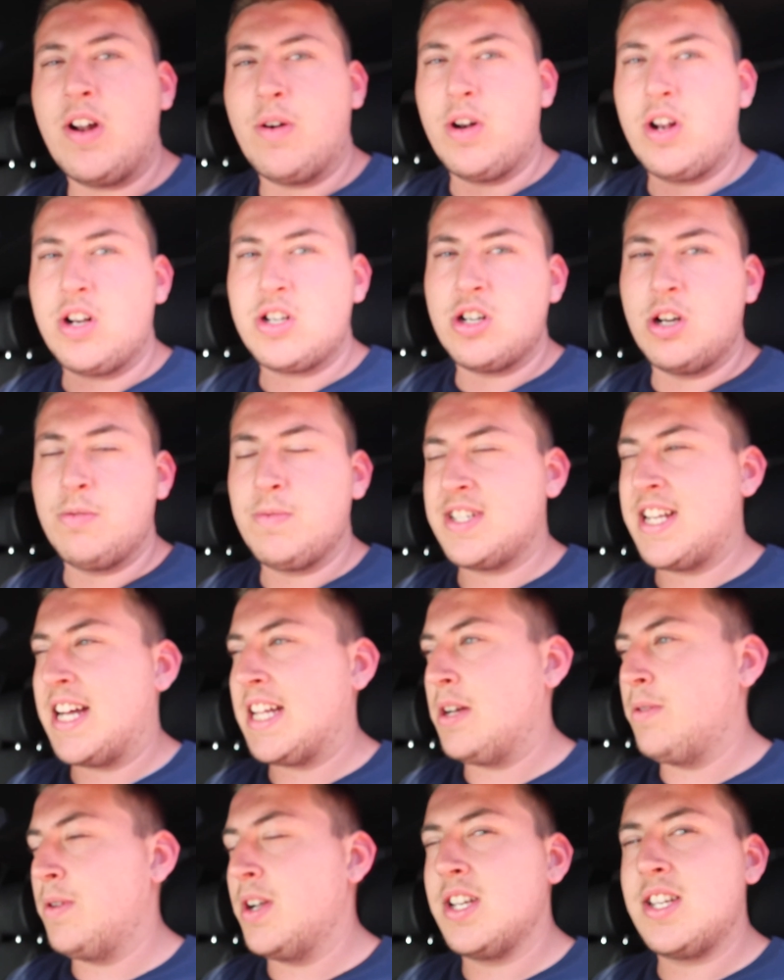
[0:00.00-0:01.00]
and I wanna show him
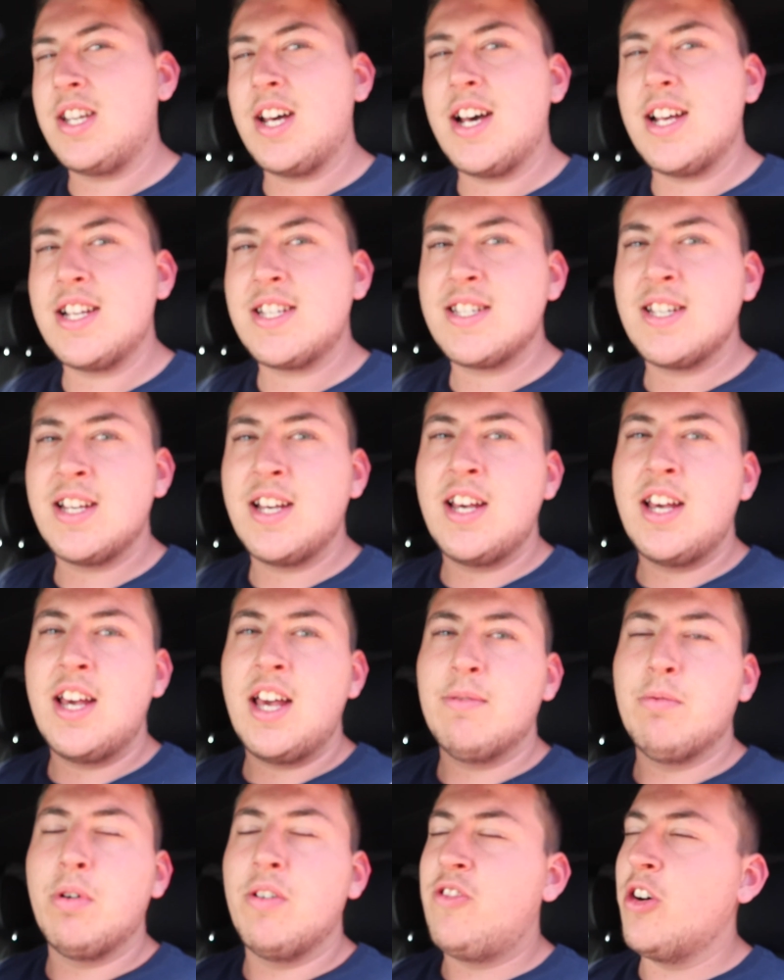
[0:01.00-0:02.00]
exactly what it does.
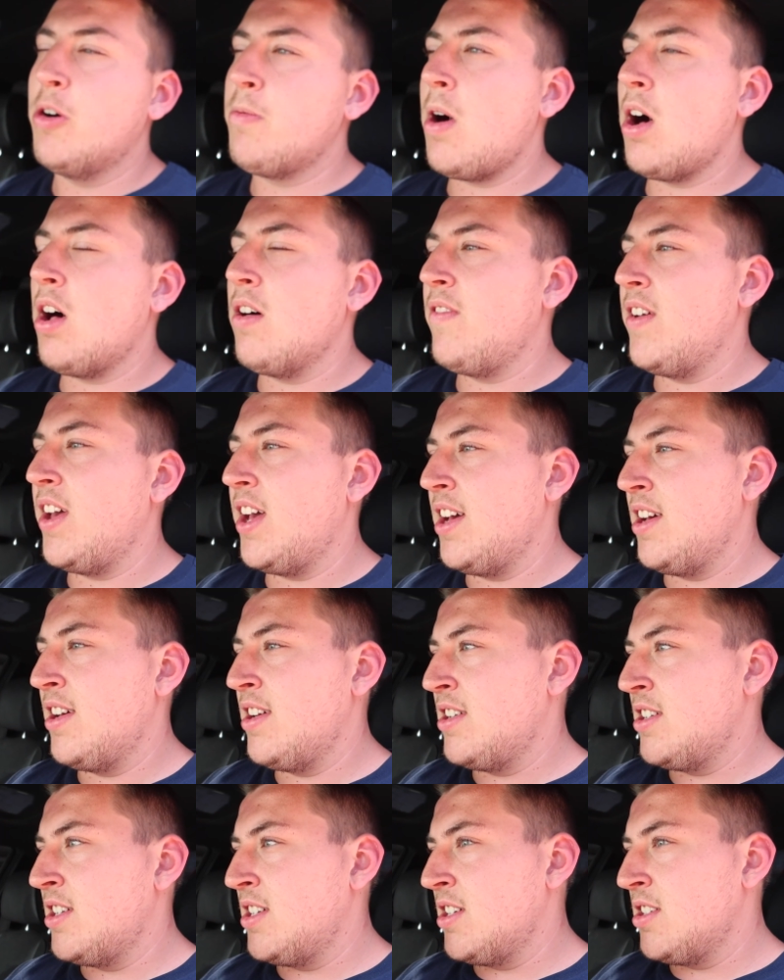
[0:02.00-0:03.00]
We'll film all of it,
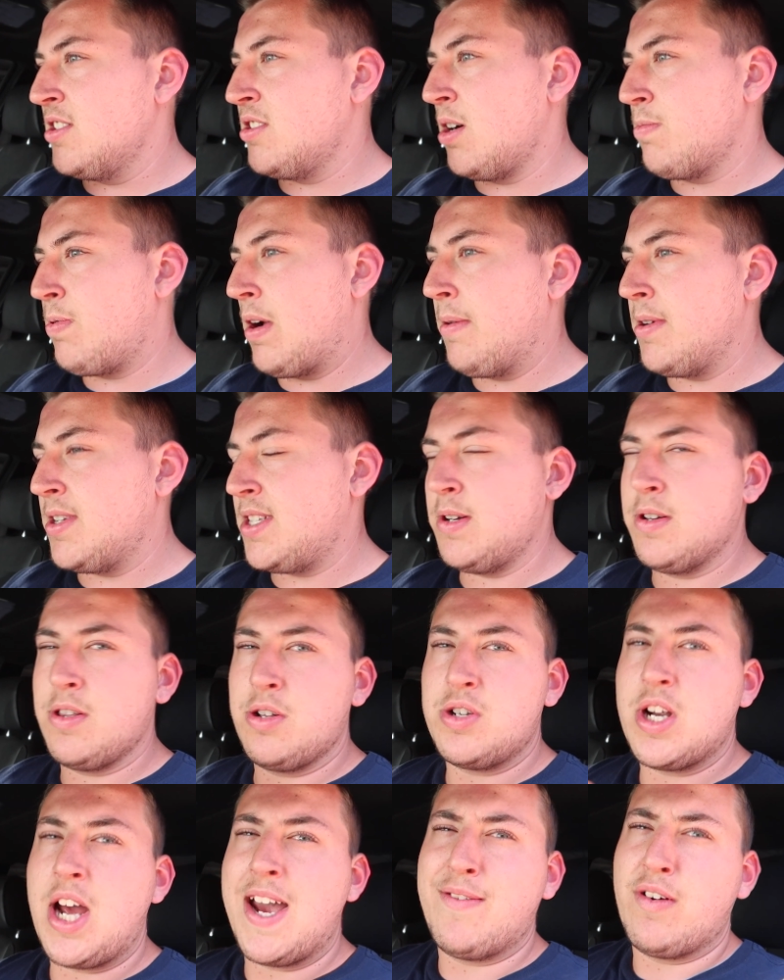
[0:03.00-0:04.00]
so I'll probably see you on
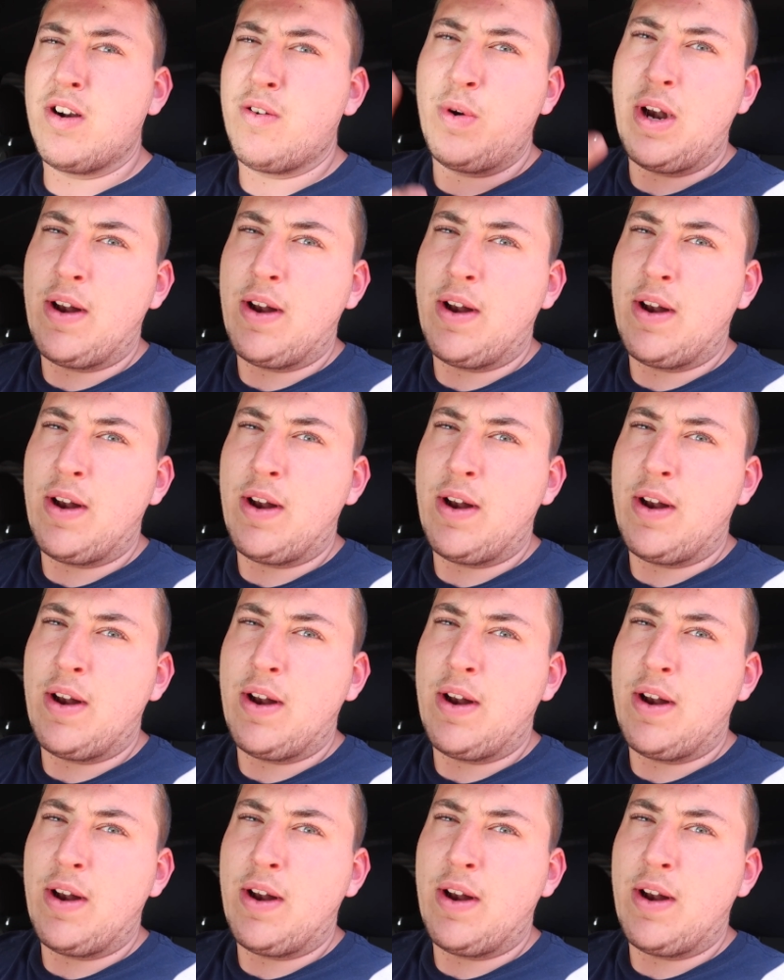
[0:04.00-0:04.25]
the drive or